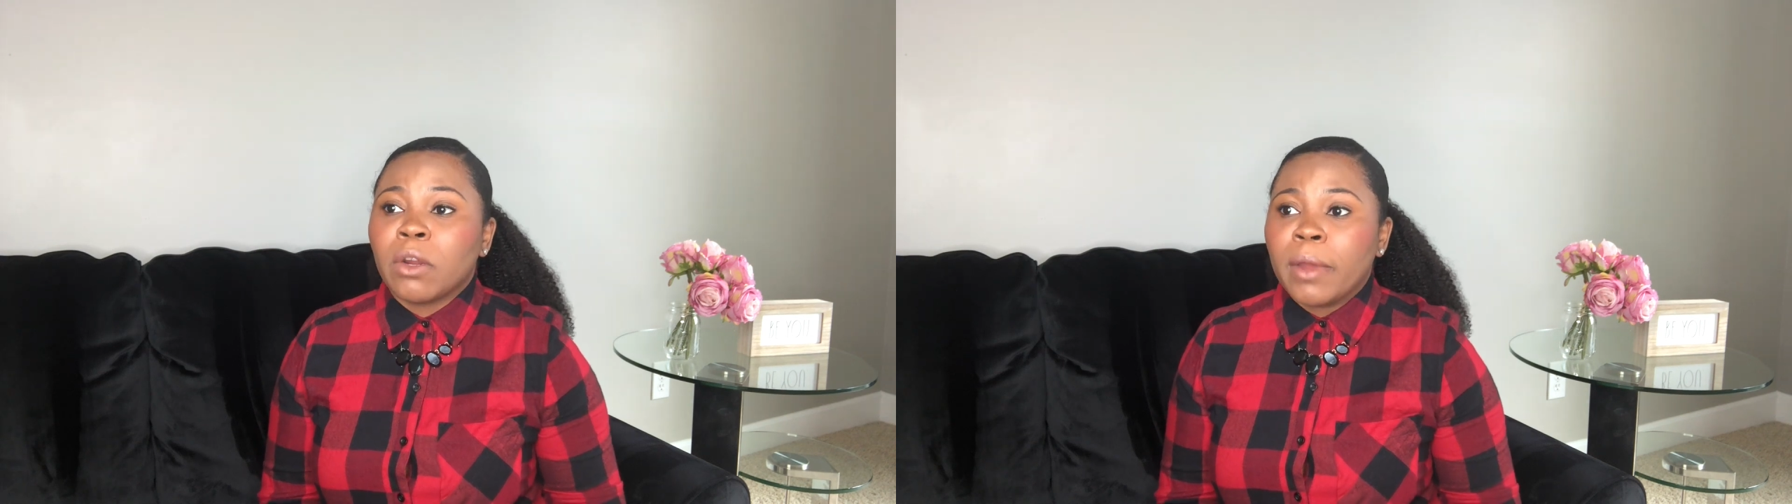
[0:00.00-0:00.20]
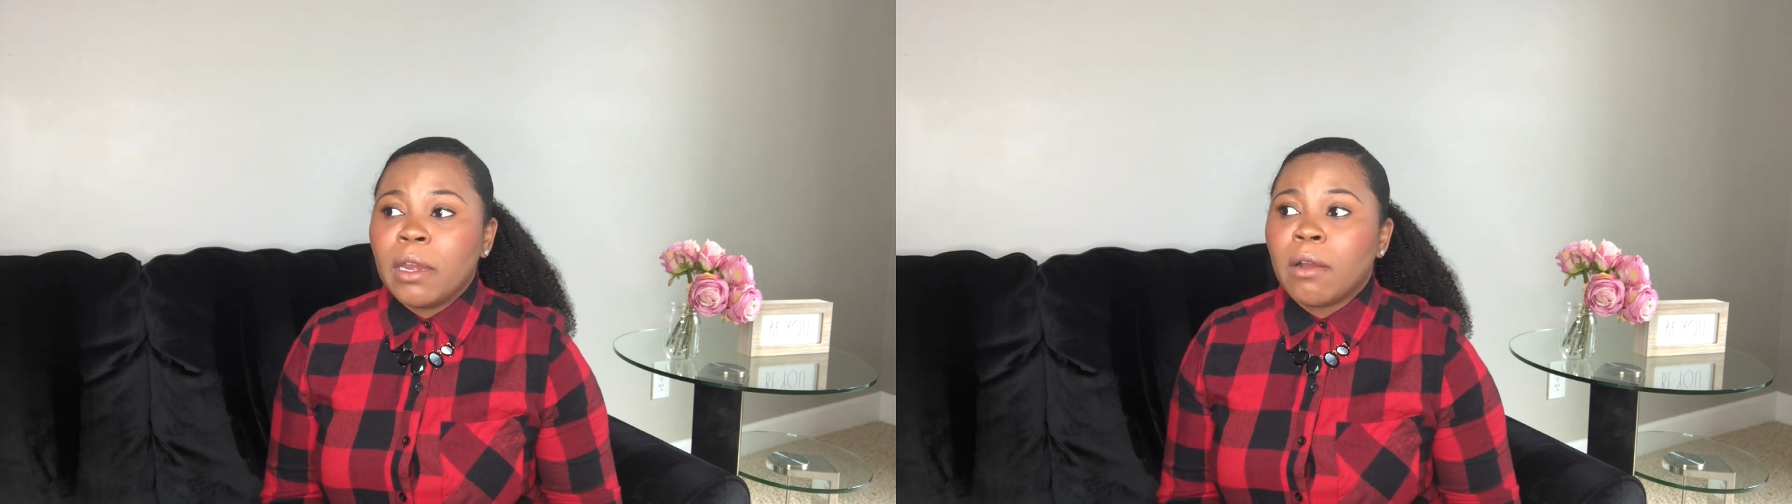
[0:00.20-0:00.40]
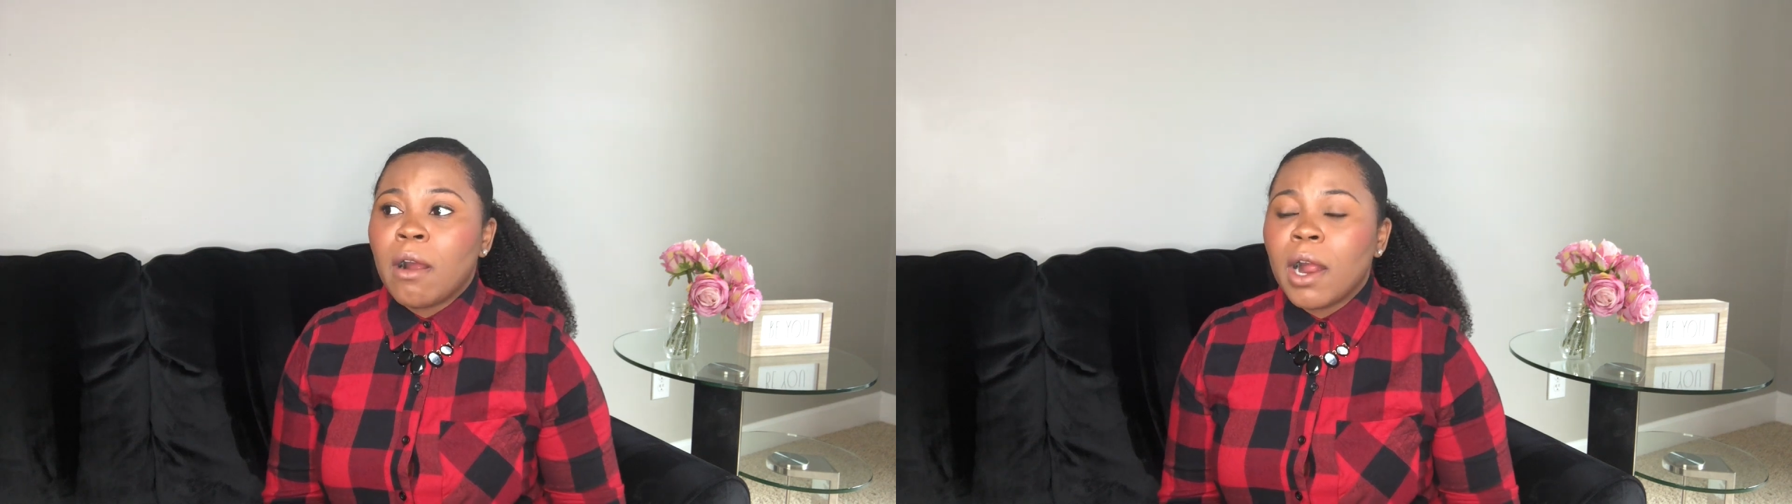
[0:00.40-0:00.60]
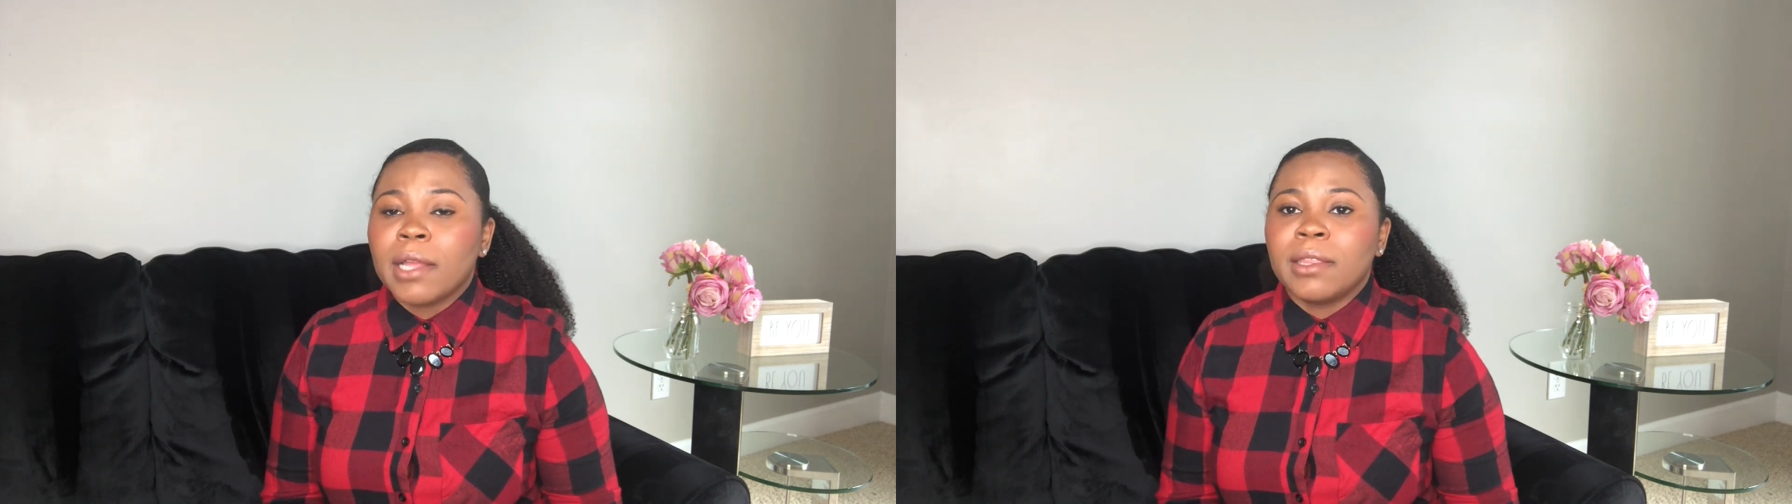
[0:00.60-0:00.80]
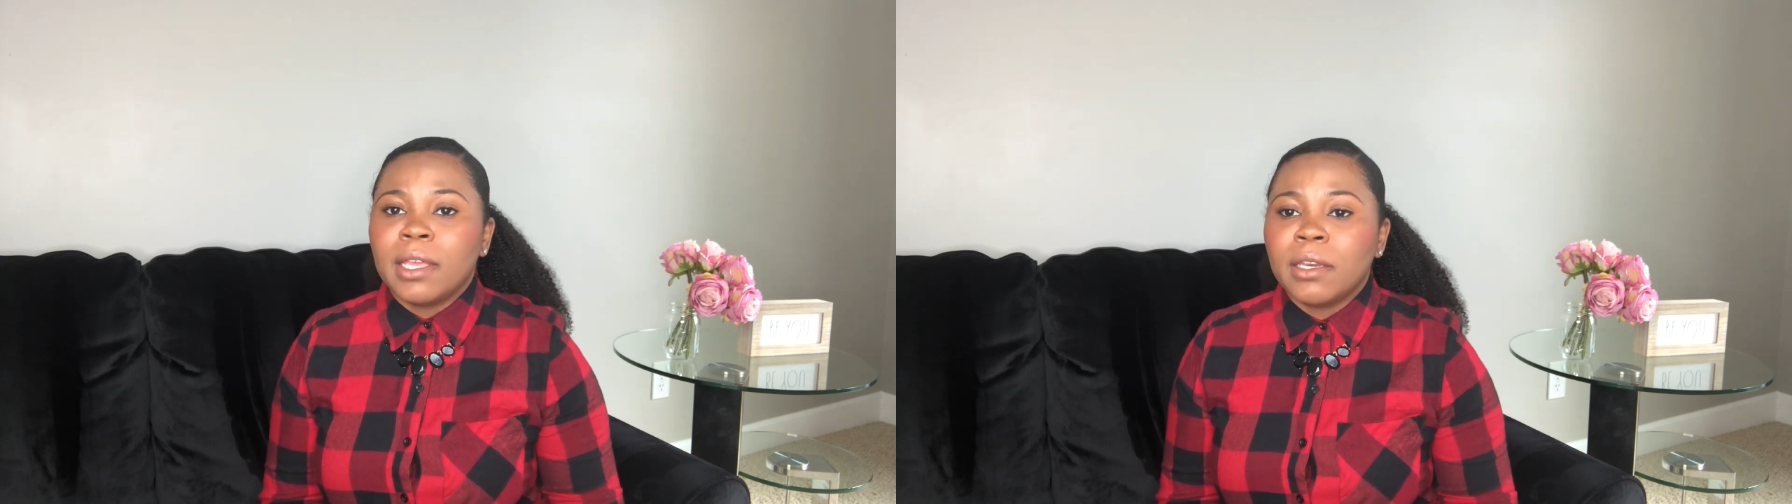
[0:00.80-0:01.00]
credit
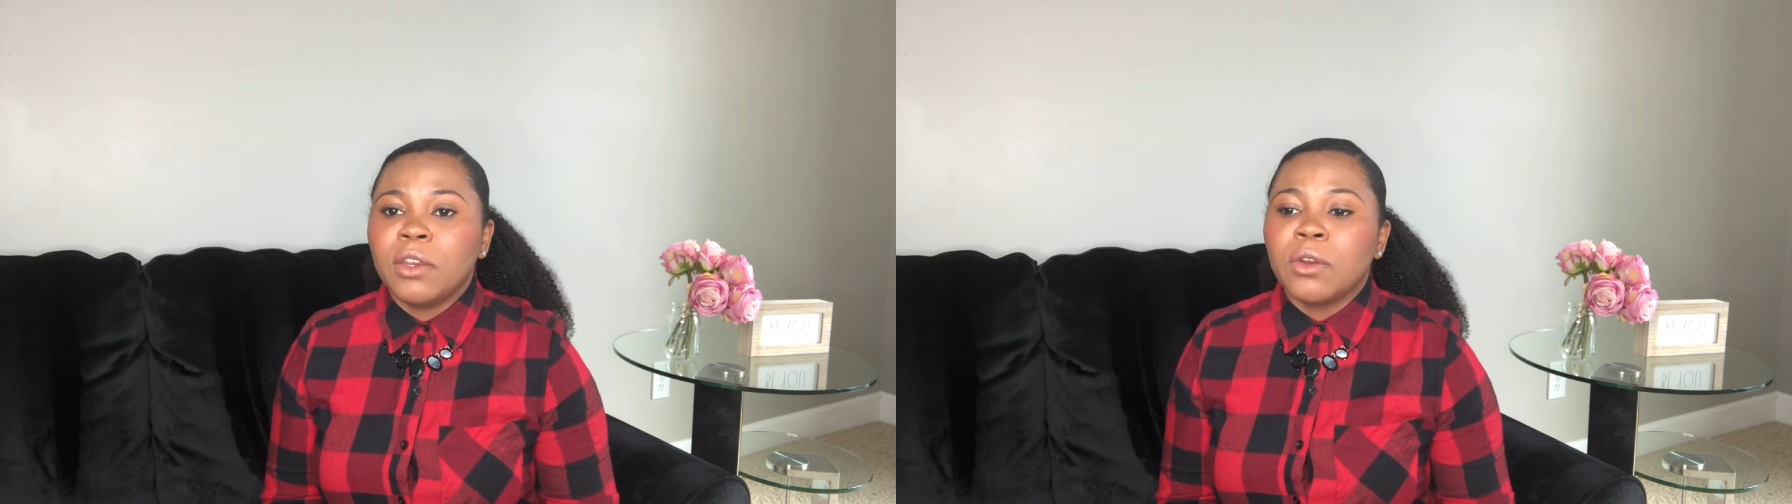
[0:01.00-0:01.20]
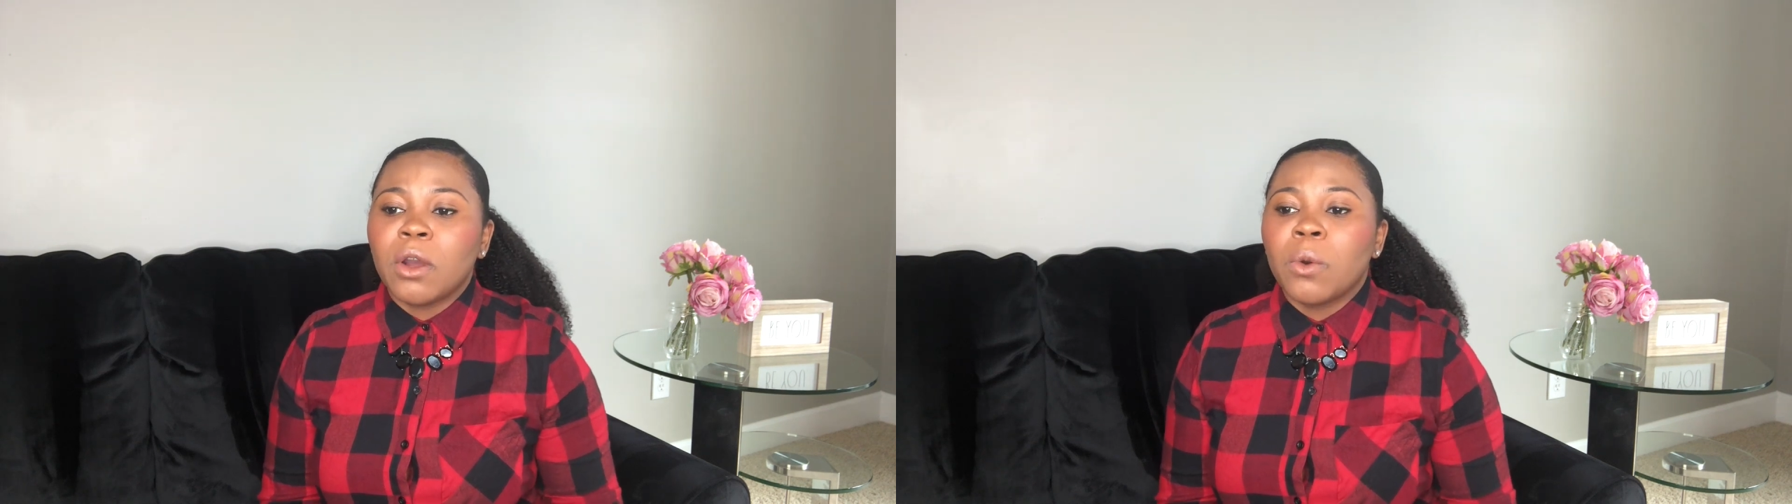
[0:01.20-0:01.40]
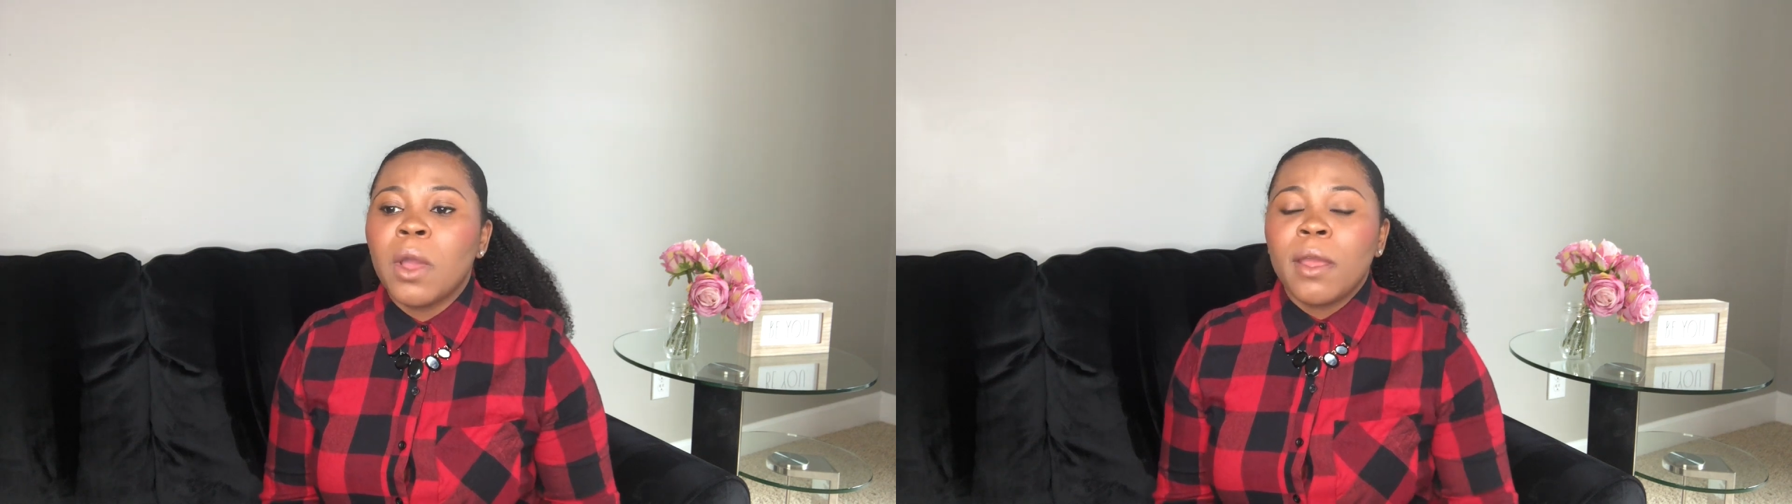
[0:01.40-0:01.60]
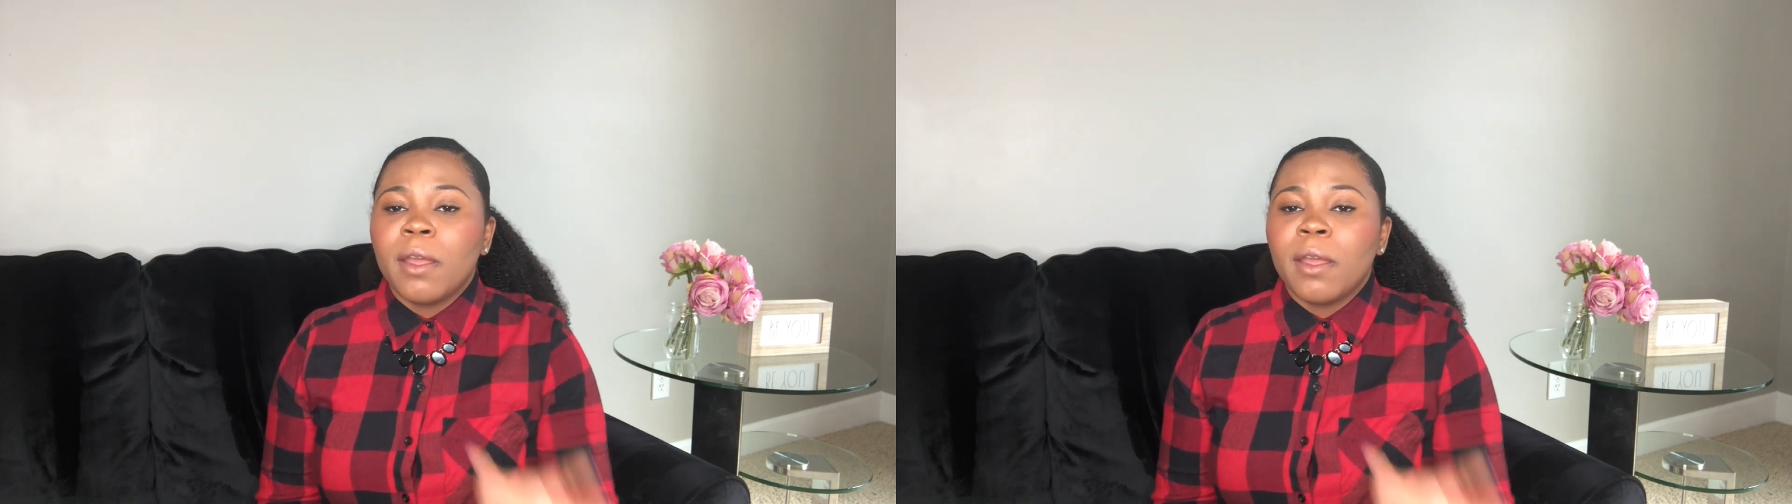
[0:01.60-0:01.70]
card, then, you know,